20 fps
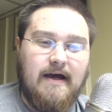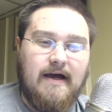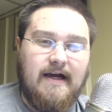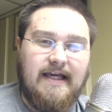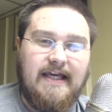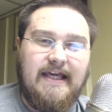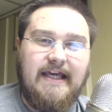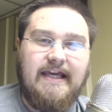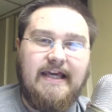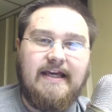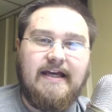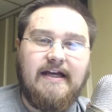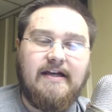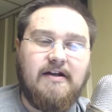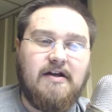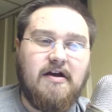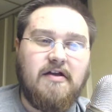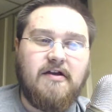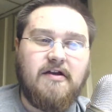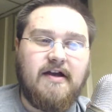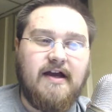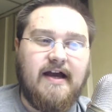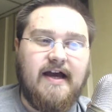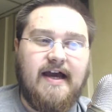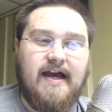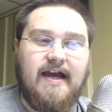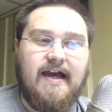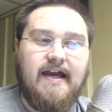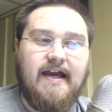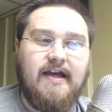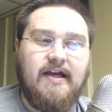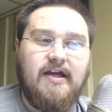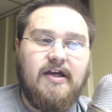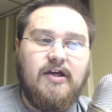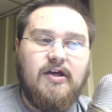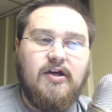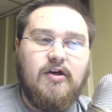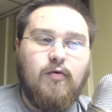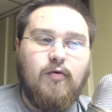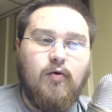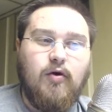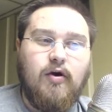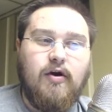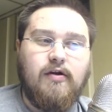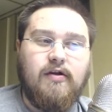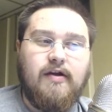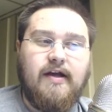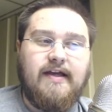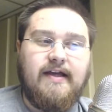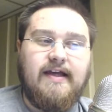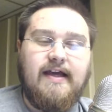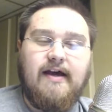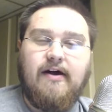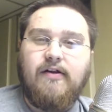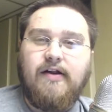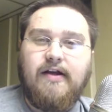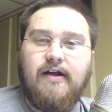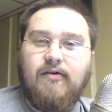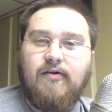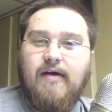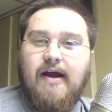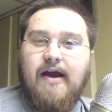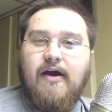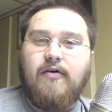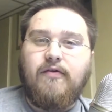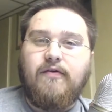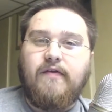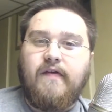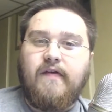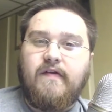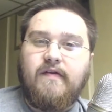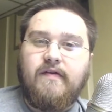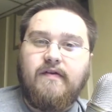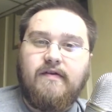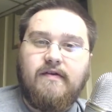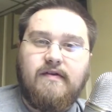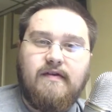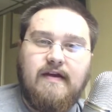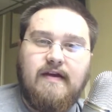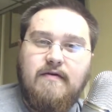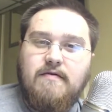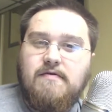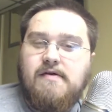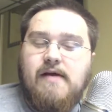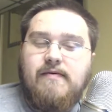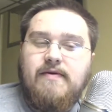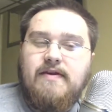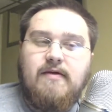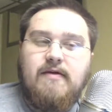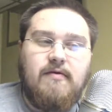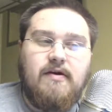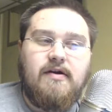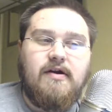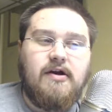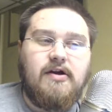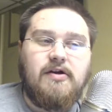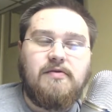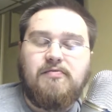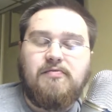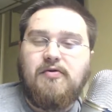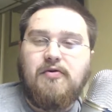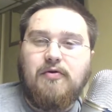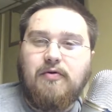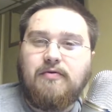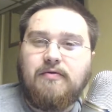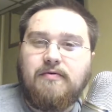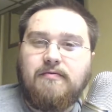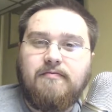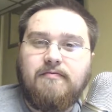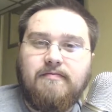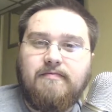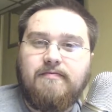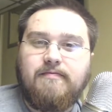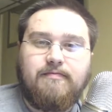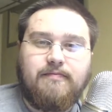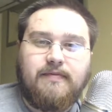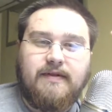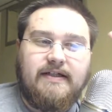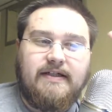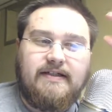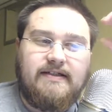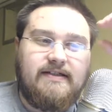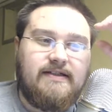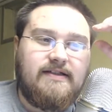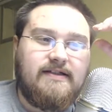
he and another guy were, yelling around... They were in a good mood, but,